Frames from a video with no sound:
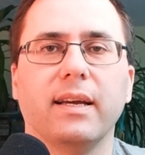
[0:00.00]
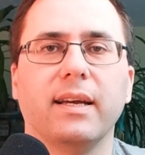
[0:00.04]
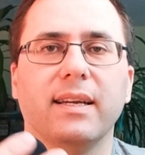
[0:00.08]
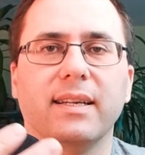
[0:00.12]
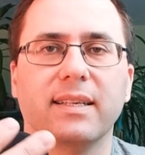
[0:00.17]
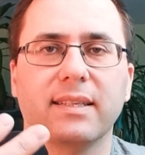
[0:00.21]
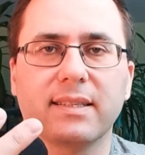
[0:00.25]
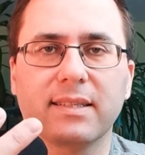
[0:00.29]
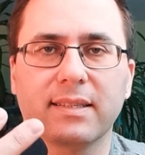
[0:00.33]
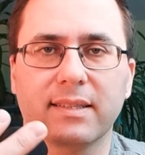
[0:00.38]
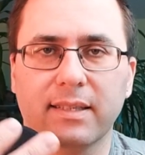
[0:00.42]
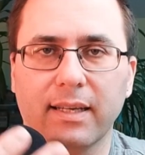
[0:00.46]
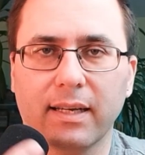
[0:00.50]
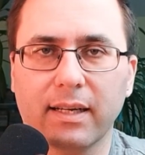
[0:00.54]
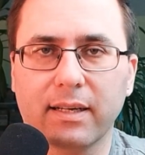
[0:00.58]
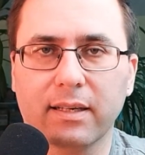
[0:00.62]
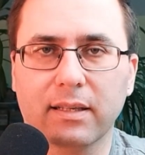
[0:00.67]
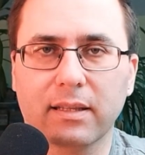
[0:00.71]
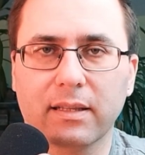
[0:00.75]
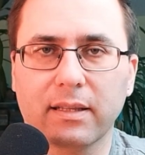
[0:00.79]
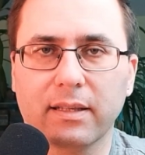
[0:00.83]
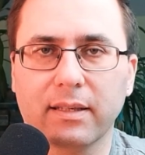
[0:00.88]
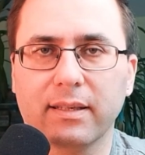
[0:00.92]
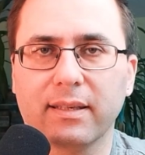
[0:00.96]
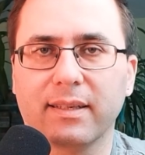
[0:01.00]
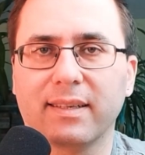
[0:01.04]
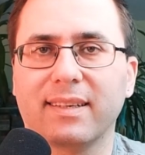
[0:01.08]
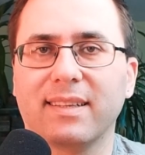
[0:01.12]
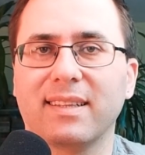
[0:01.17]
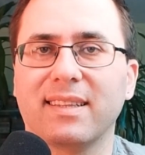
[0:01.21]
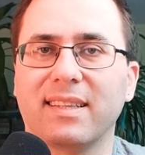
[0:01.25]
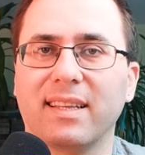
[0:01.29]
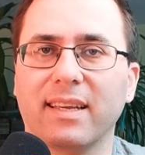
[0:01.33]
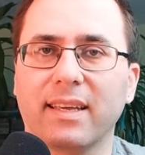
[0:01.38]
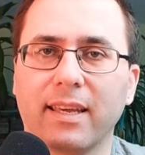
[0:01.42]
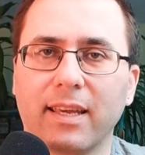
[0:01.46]
Secondly,
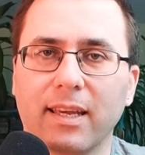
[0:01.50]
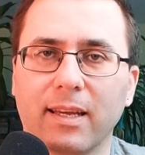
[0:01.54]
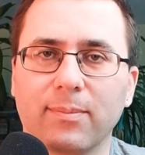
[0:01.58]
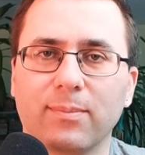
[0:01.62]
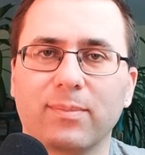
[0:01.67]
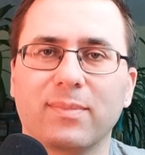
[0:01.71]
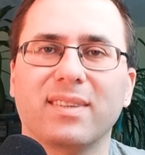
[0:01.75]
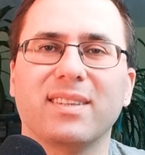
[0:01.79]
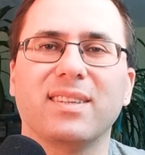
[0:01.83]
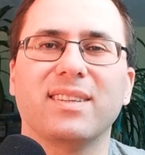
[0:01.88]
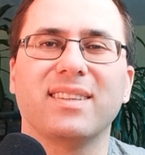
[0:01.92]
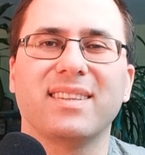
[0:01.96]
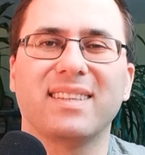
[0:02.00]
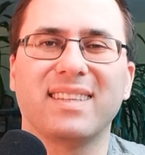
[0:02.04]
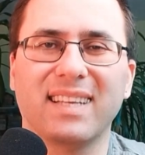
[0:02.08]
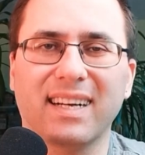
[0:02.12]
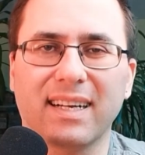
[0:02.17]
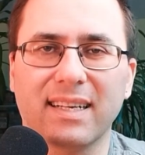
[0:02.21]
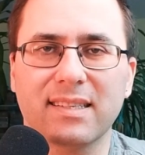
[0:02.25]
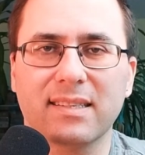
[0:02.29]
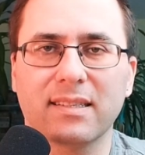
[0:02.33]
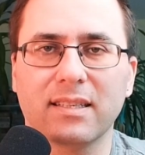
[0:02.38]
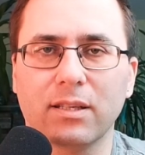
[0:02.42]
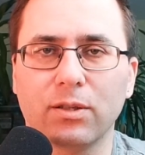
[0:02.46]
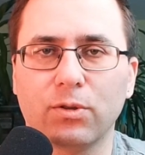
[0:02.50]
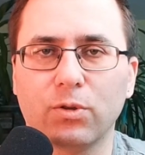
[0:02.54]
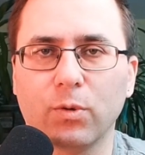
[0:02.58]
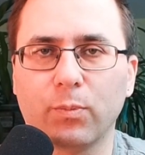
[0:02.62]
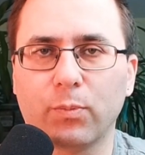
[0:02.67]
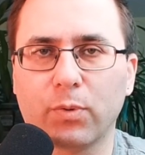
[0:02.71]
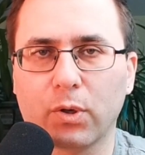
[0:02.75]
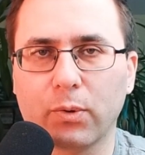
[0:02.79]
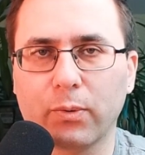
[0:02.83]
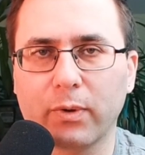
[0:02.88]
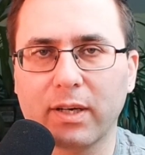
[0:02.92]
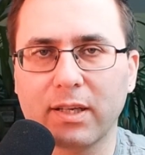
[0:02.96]
the game does need to
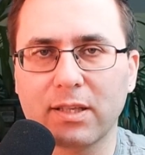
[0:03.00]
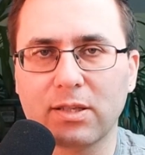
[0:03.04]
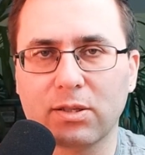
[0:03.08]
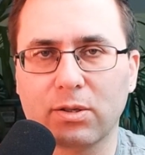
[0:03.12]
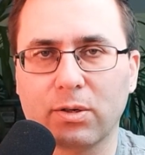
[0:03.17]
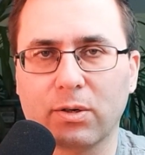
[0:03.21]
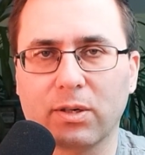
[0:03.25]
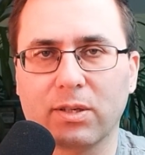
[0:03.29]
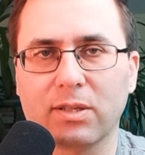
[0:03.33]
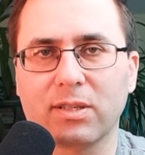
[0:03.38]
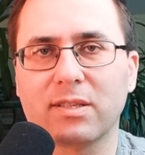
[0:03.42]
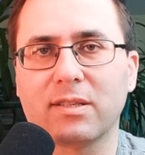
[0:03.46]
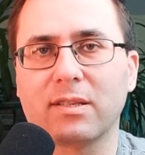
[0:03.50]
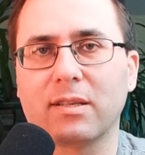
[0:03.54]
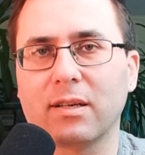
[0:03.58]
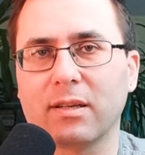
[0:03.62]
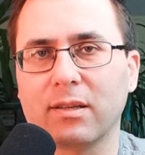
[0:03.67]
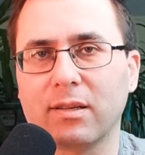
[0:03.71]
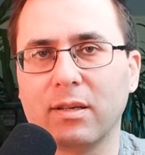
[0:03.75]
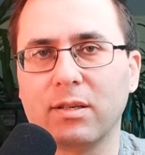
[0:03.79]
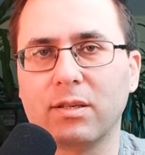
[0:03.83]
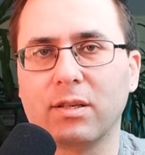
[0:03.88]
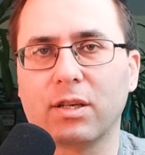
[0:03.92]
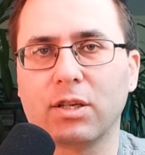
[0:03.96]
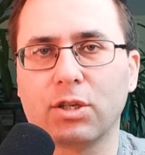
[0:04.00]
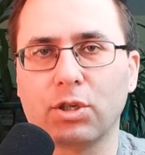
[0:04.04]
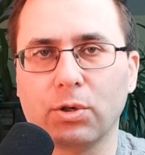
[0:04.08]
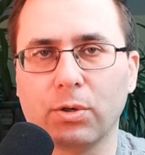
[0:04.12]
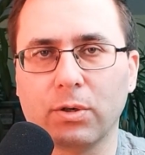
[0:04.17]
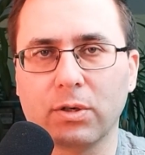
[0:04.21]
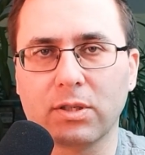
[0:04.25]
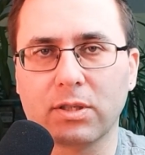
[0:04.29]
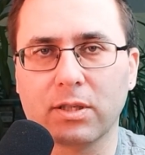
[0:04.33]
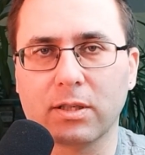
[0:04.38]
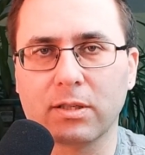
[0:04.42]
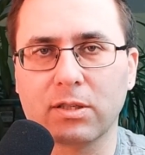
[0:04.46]
provide certain strategic
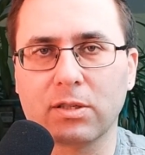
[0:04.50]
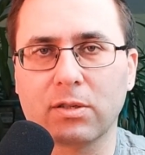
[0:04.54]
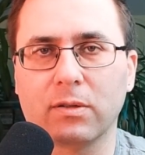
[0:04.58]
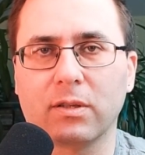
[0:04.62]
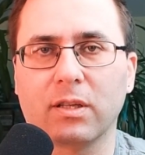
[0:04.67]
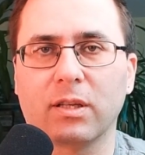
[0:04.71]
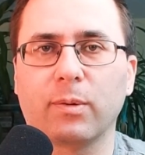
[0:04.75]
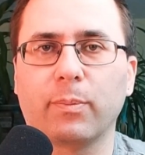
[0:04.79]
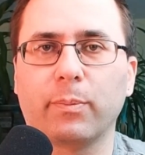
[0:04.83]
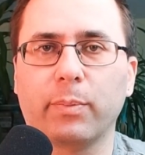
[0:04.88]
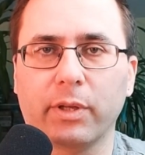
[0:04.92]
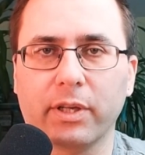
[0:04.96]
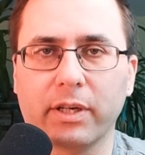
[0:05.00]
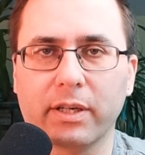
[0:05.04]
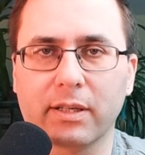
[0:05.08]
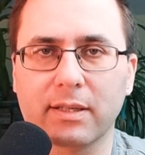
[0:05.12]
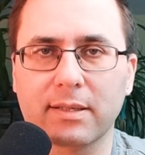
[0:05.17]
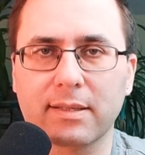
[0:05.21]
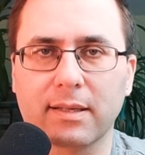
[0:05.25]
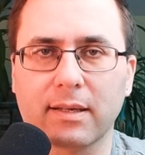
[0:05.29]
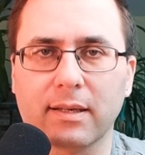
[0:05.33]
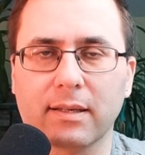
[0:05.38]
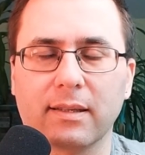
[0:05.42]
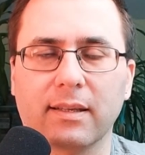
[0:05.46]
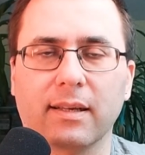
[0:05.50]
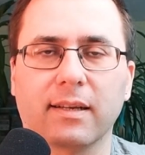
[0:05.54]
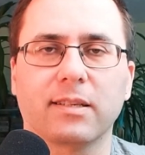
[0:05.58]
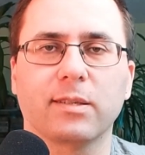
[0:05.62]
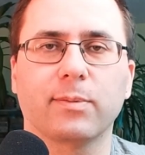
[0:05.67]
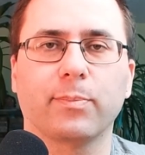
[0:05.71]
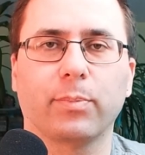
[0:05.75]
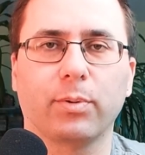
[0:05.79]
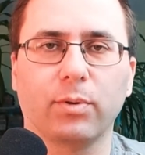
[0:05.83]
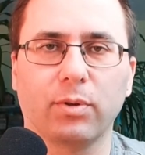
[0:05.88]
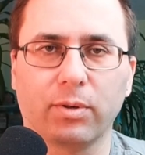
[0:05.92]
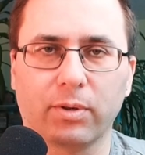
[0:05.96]
choices so that players can
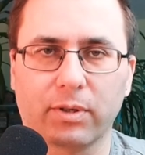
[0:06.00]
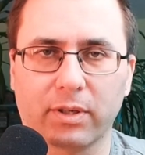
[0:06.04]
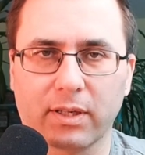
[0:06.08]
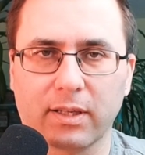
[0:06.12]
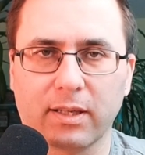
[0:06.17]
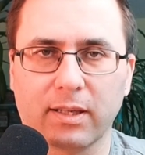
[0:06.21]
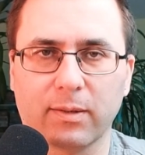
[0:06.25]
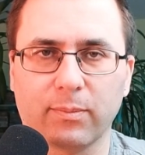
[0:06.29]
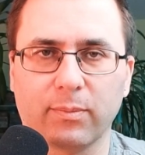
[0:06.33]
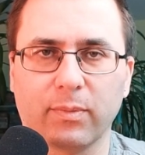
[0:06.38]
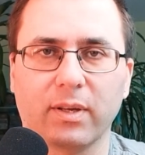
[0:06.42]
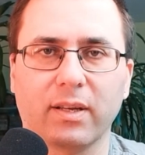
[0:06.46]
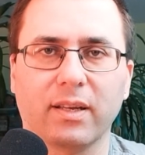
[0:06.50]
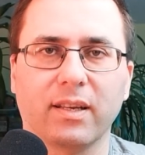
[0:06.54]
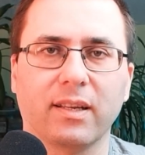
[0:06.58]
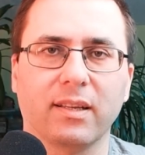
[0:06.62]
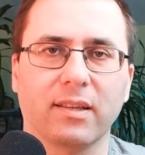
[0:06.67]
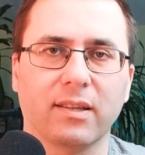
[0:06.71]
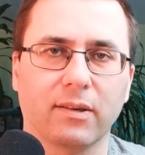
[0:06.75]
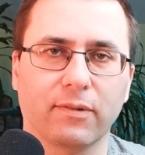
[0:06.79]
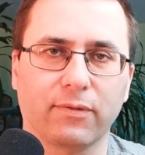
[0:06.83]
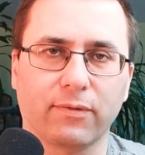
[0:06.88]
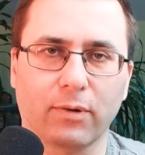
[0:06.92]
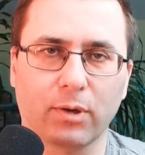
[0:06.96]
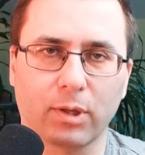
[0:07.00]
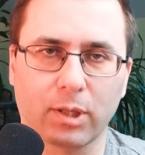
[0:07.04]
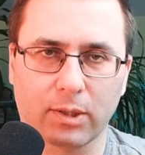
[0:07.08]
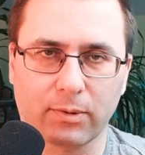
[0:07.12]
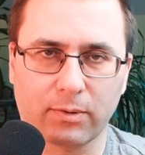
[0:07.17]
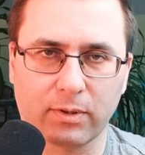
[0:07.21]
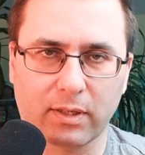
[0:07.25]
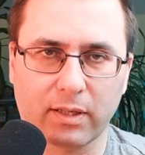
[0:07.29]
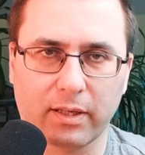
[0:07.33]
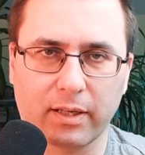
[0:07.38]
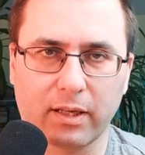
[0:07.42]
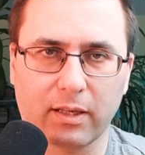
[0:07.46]
explore them in the
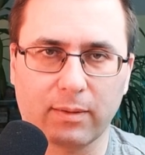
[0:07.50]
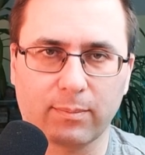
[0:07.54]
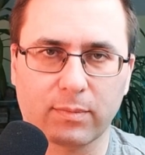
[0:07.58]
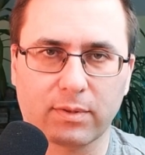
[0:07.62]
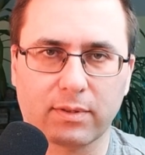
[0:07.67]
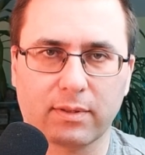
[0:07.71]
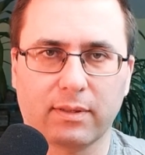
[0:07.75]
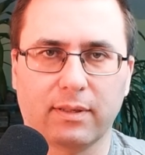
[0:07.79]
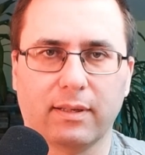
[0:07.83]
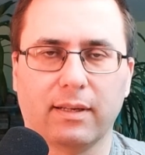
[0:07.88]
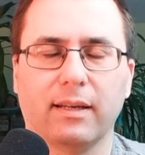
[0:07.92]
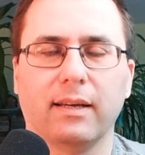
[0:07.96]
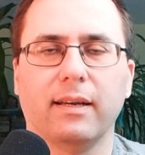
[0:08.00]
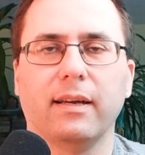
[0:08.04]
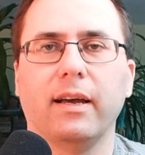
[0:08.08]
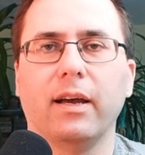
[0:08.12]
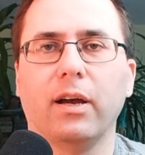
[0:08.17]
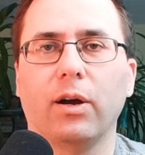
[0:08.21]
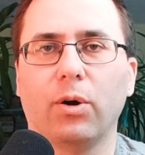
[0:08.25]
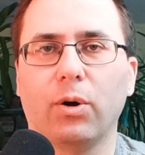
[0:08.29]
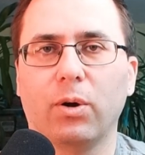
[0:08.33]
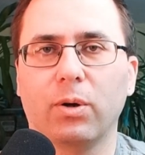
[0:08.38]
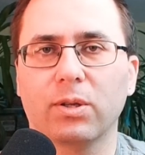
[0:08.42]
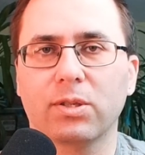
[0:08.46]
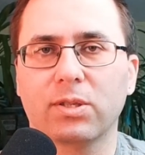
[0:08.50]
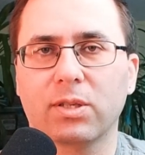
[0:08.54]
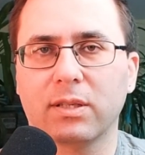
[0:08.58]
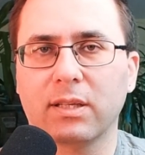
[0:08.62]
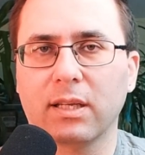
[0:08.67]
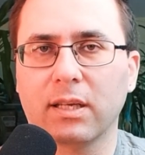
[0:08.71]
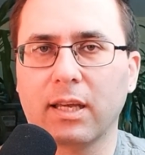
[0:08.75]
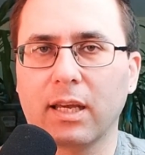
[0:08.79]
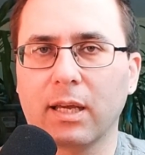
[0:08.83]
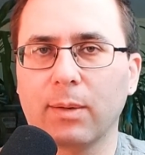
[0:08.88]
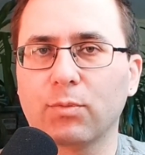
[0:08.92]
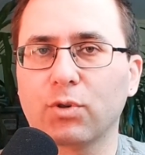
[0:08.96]
following games. Also, the
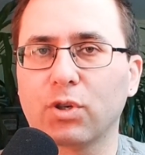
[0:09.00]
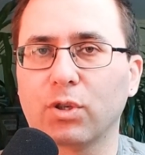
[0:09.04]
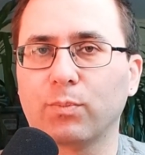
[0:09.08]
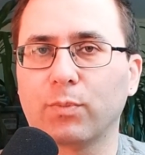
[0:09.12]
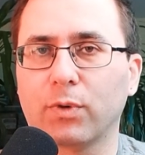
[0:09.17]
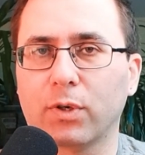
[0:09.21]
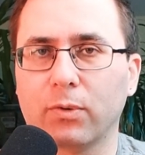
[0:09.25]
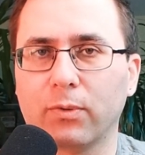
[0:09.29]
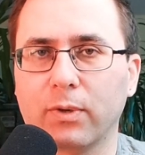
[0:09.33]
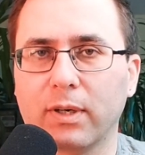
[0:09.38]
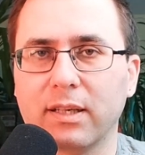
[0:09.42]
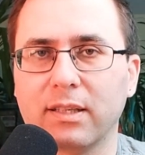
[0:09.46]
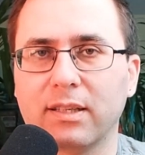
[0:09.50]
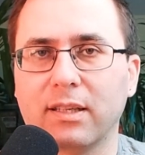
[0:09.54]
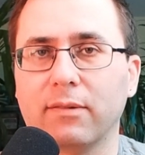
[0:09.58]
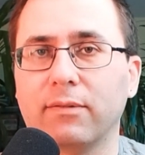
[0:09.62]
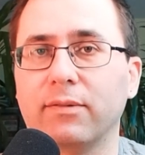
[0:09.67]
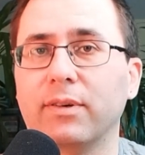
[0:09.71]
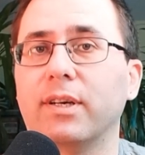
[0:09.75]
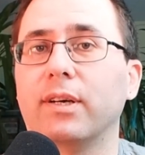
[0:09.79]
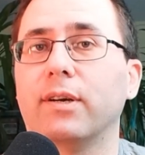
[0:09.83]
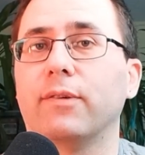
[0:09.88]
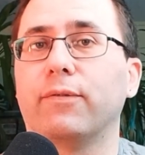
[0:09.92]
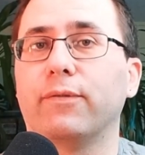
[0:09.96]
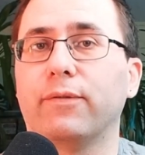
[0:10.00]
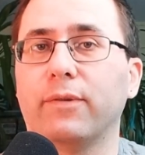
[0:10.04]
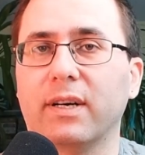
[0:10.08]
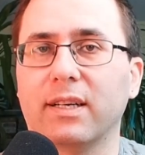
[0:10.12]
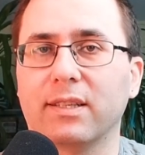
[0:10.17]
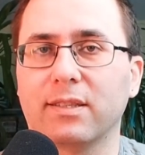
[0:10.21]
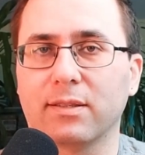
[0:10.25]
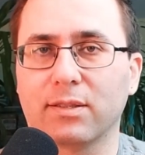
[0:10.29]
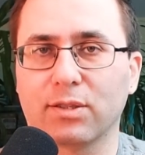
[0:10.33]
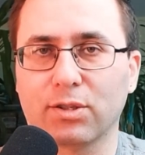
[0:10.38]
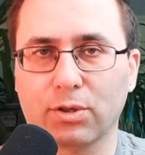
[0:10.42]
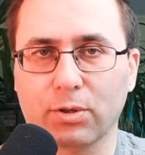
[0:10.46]
game should provide a very
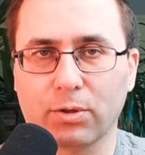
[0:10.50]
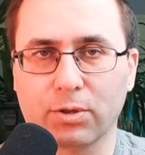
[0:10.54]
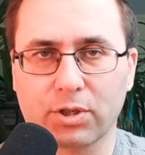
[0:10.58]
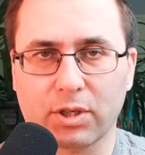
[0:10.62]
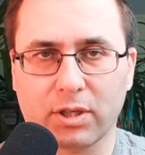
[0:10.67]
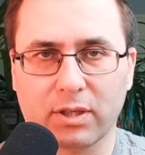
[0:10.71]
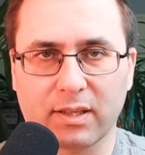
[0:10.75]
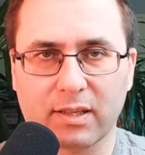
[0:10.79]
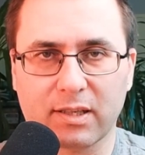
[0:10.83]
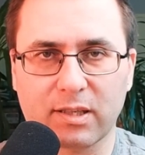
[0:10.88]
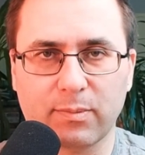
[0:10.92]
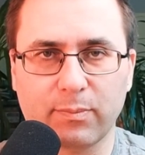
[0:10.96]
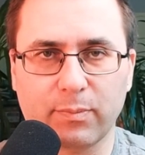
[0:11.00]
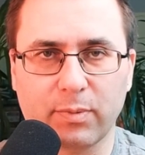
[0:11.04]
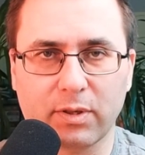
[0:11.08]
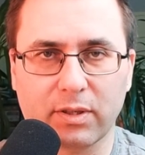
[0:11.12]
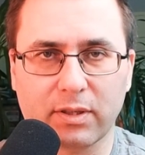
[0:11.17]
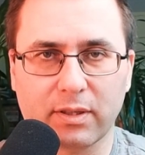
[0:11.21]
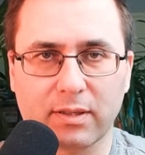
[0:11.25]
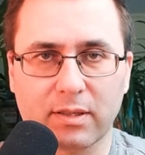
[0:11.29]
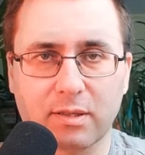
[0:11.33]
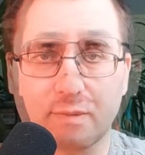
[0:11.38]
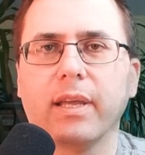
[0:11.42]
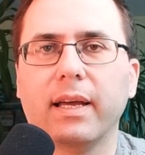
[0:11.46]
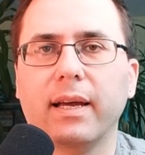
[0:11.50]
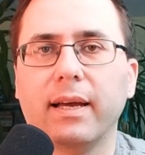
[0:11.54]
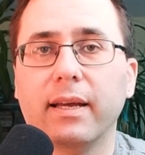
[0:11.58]
fun social experience.